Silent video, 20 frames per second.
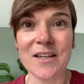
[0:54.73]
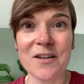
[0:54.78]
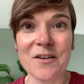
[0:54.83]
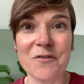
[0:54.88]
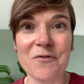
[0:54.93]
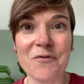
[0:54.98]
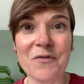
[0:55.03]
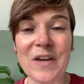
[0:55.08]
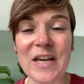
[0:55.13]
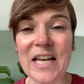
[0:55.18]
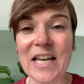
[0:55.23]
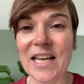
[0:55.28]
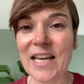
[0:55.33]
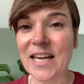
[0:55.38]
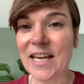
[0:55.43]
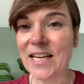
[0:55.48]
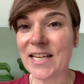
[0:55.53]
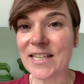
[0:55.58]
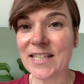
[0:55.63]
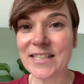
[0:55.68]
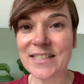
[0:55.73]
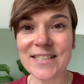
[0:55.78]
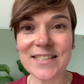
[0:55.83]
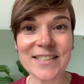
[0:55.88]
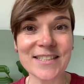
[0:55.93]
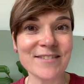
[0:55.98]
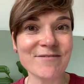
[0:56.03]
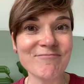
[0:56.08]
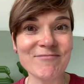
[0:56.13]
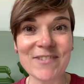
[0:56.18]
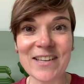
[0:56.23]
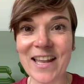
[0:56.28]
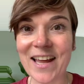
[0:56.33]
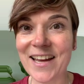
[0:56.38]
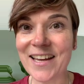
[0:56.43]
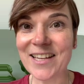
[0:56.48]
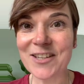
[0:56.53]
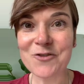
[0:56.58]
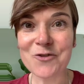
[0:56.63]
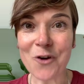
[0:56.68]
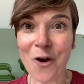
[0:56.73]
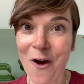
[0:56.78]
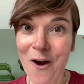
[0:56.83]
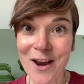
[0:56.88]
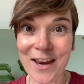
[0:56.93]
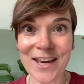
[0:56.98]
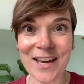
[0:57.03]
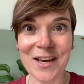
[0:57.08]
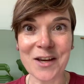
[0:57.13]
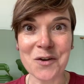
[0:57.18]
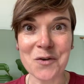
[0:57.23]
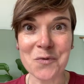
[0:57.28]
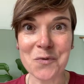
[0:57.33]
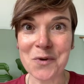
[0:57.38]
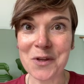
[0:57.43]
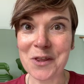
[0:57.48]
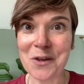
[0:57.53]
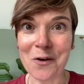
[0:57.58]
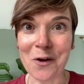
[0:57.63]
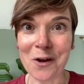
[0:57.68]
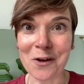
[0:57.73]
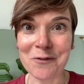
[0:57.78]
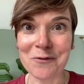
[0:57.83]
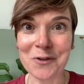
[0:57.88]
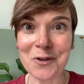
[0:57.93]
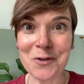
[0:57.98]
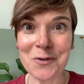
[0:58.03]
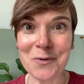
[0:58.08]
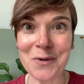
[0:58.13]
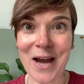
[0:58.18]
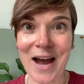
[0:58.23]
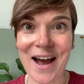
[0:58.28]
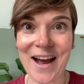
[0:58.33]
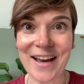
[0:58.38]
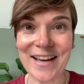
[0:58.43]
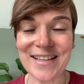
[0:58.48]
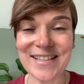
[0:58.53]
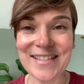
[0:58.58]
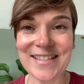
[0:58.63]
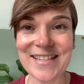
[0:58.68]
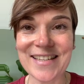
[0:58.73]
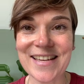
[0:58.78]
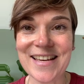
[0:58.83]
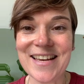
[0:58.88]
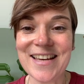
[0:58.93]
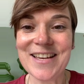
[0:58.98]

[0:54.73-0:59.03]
feeling like drawing with all of you guys.